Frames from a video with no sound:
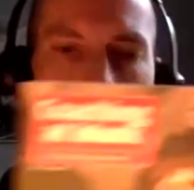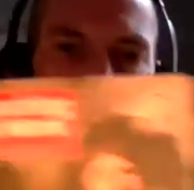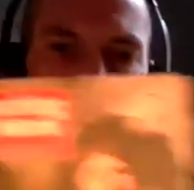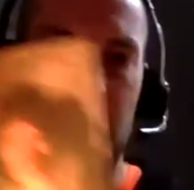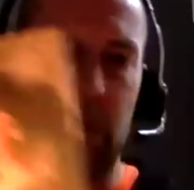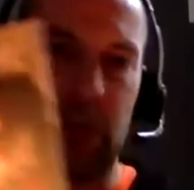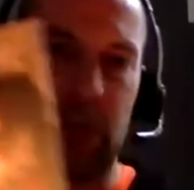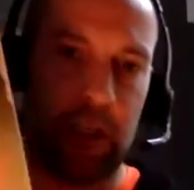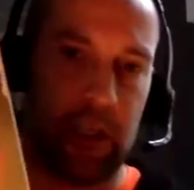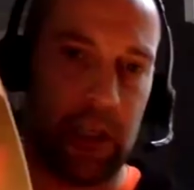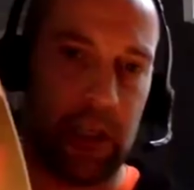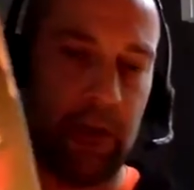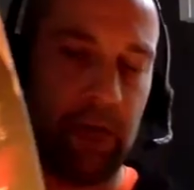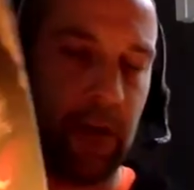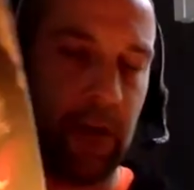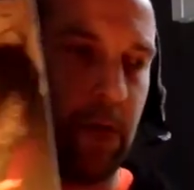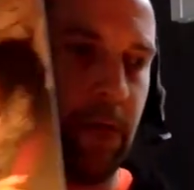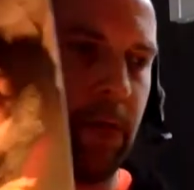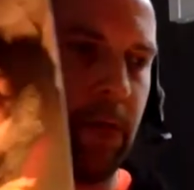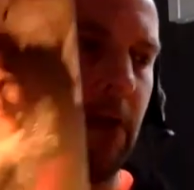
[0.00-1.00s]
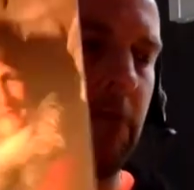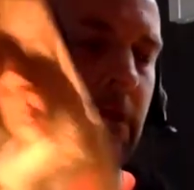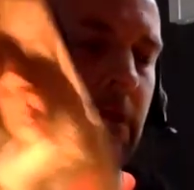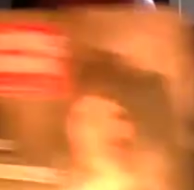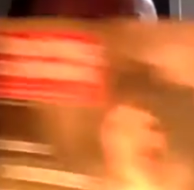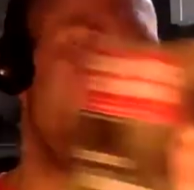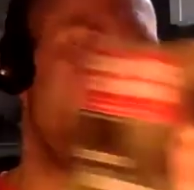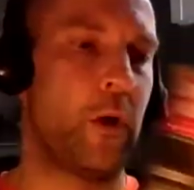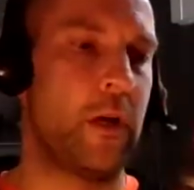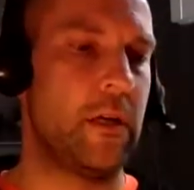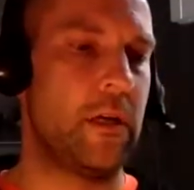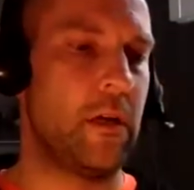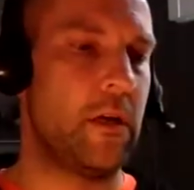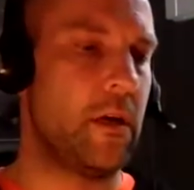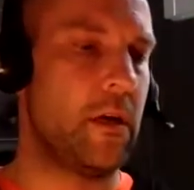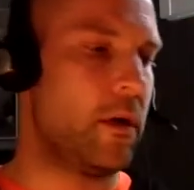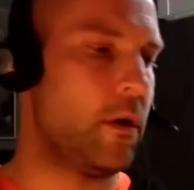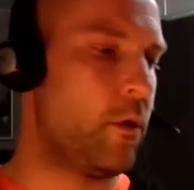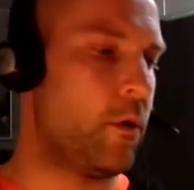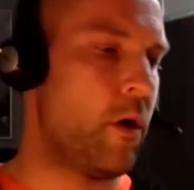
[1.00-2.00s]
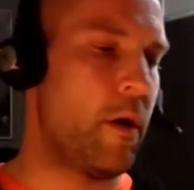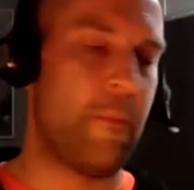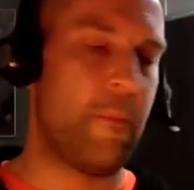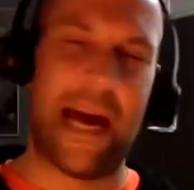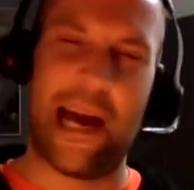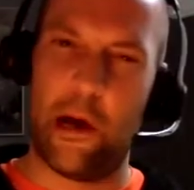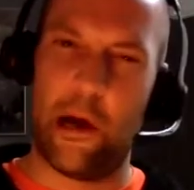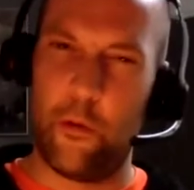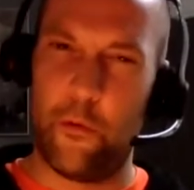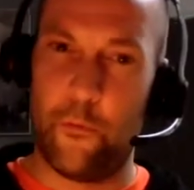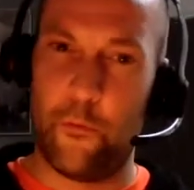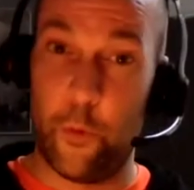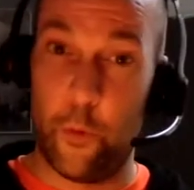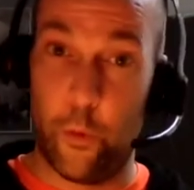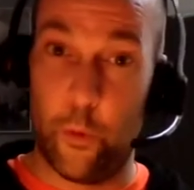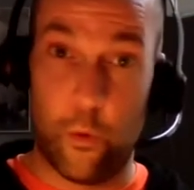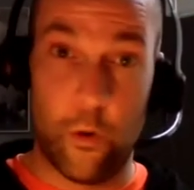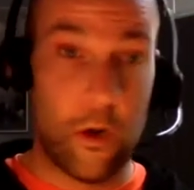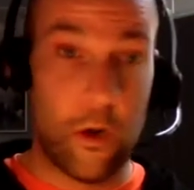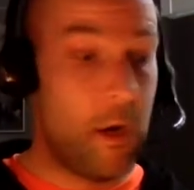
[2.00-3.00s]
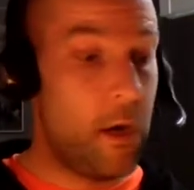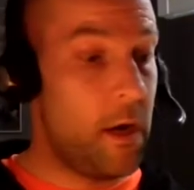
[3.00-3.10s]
She delivered a very poignant and quite powerful